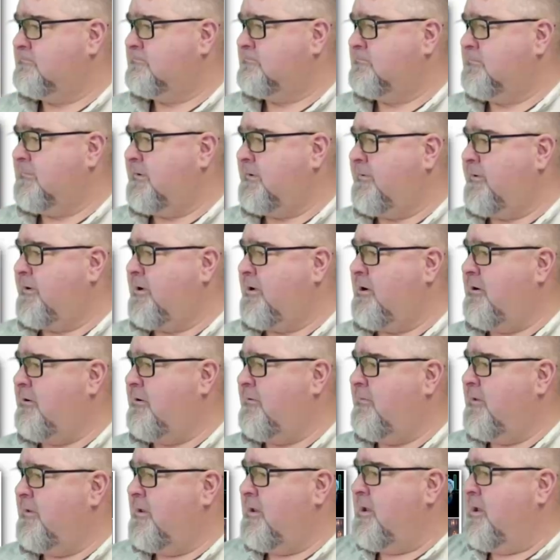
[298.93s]
There we
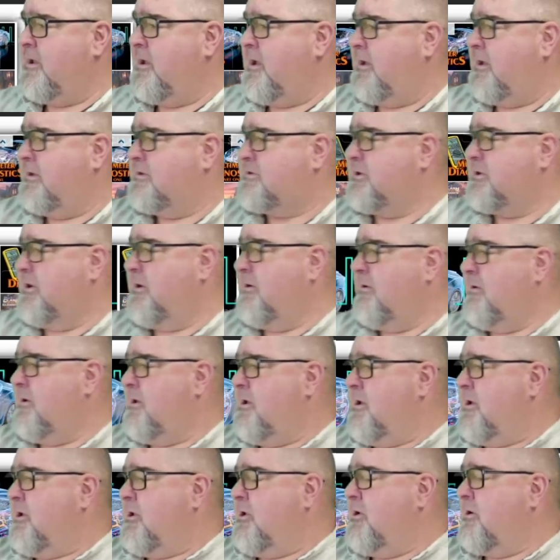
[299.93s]
go. And
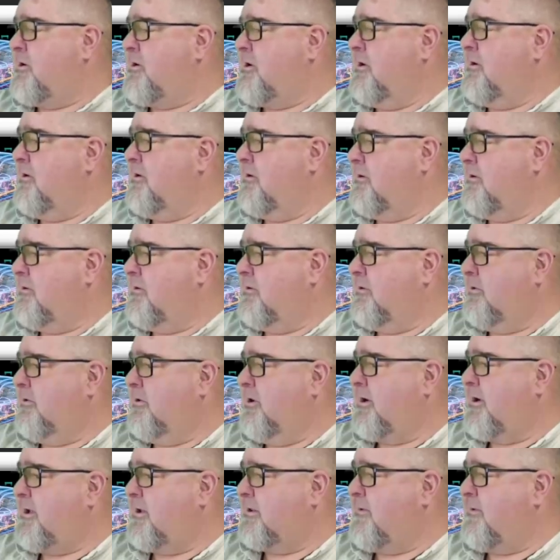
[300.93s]
so you can
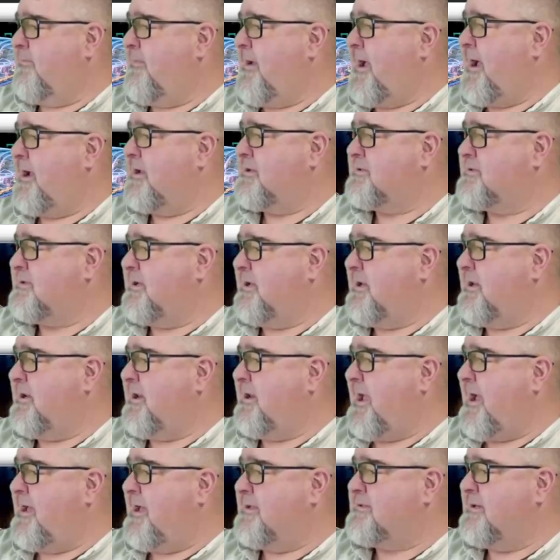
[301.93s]
look at the
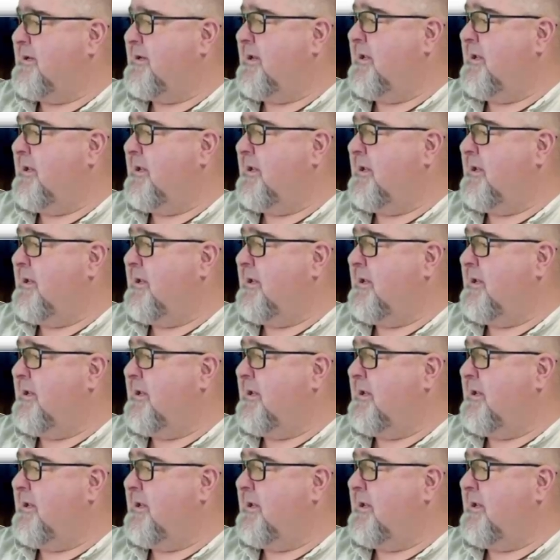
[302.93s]
magazine as an